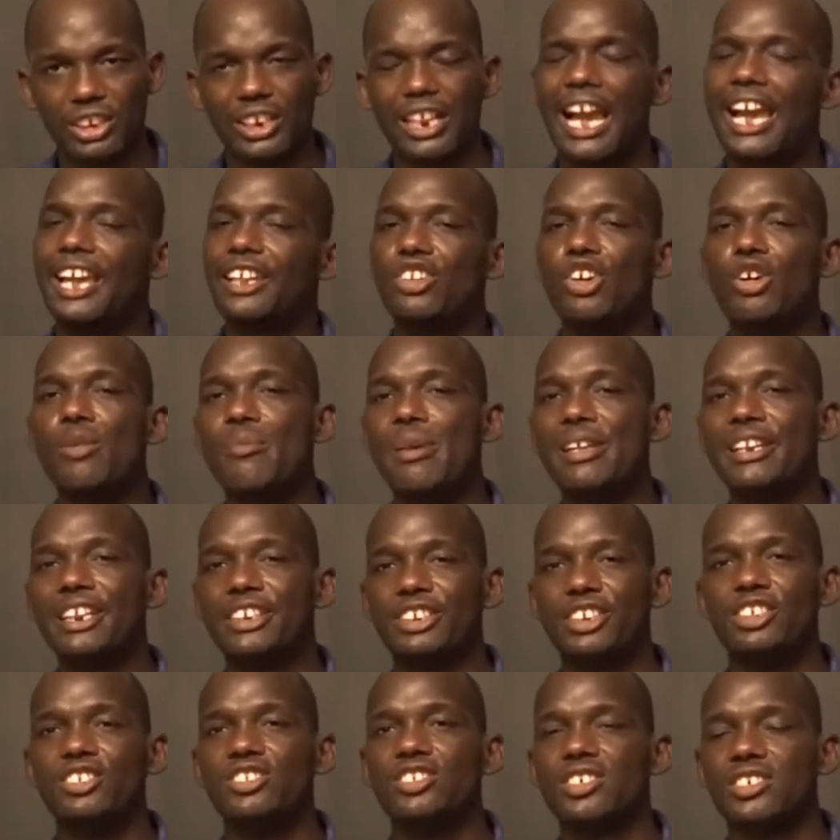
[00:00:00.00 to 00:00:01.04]
I know many
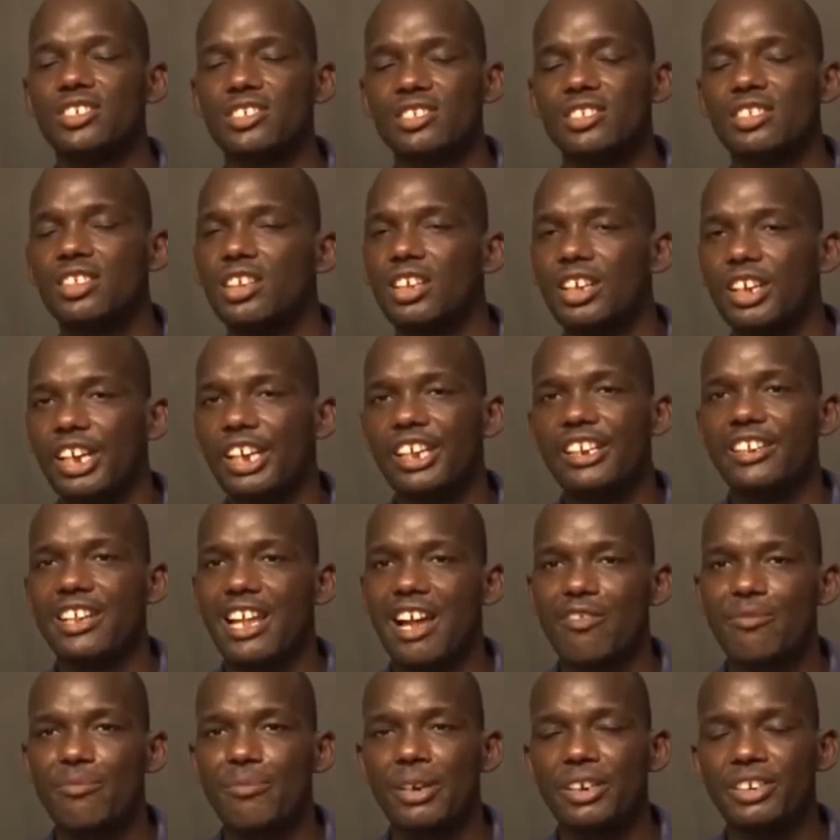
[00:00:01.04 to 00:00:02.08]
teachers in
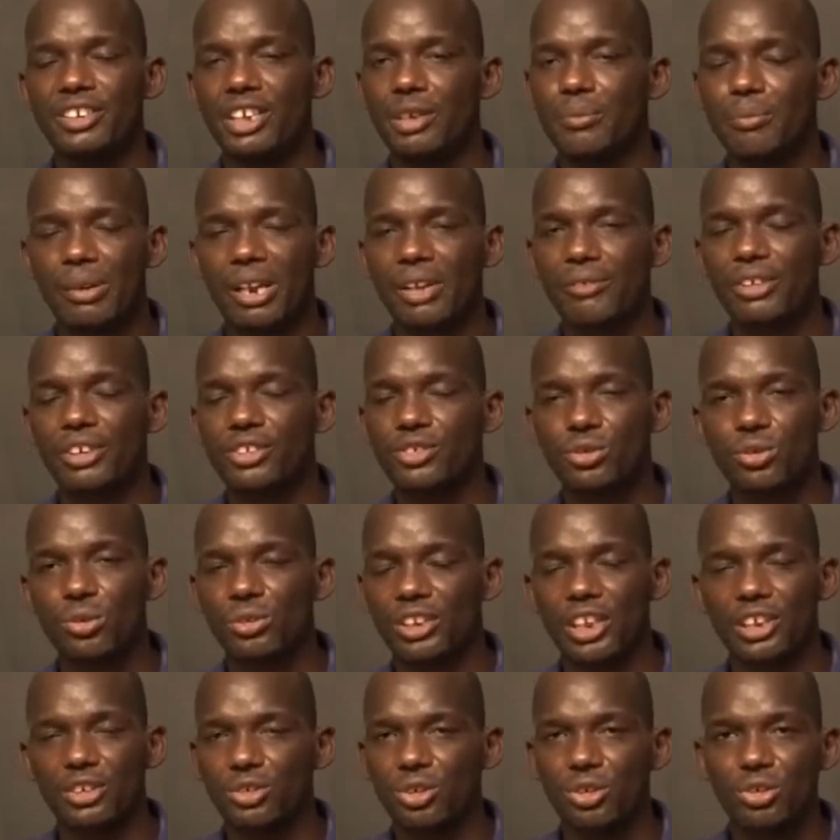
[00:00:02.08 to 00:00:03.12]
government and private school,
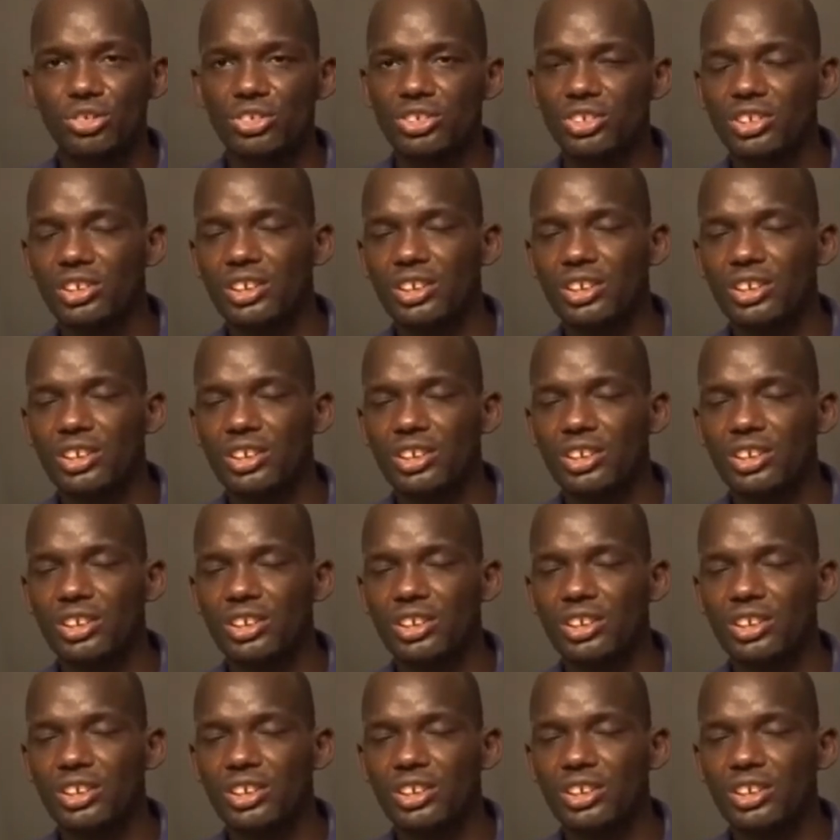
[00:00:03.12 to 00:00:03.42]
they don't